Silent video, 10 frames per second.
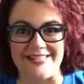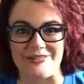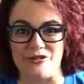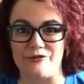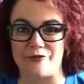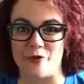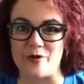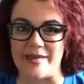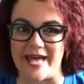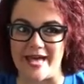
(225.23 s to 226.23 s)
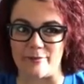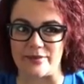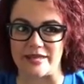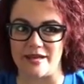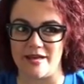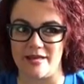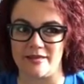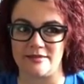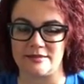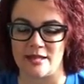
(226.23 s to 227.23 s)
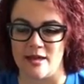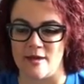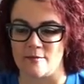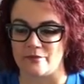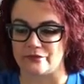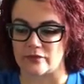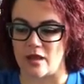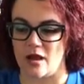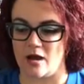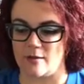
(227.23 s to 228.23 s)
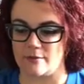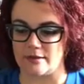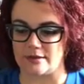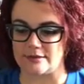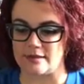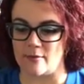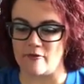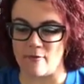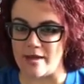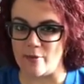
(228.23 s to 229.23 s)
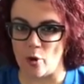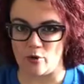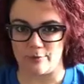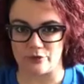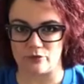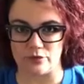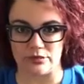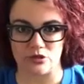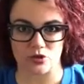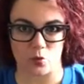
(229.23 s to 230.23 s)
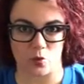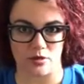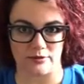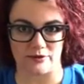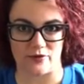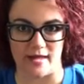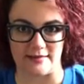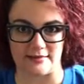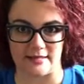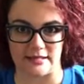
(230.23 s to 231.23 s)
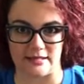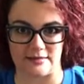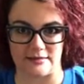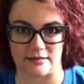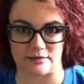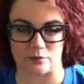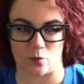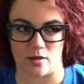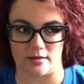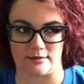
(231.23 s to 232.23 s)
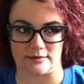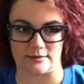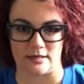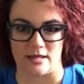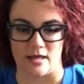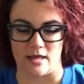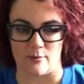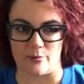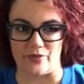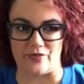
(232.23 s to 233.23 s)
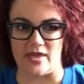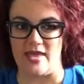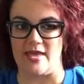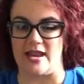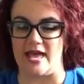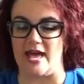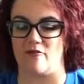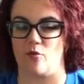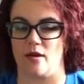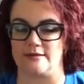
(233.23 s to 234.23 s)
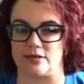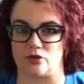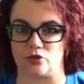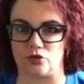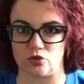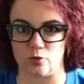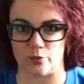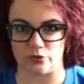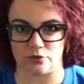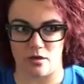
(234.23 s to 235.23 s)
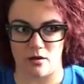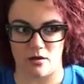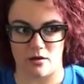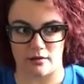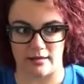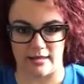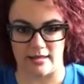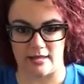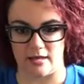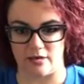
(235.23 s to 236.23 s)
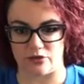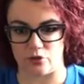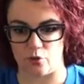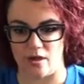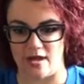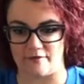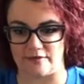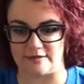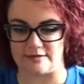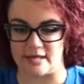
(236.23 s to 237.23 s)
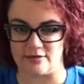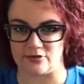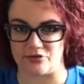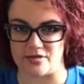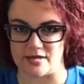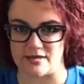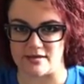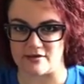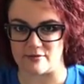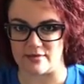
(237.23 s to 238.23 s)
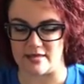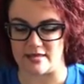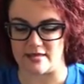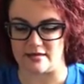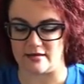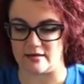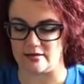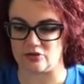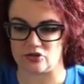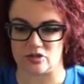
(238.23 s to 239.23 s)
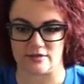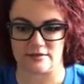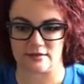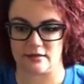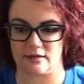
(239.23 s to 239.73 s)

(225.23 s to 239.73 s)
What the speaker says: to format because some of my poems are really short, so that's the easiest ones. But then I have ones that are super long and you have to center them, and it's just,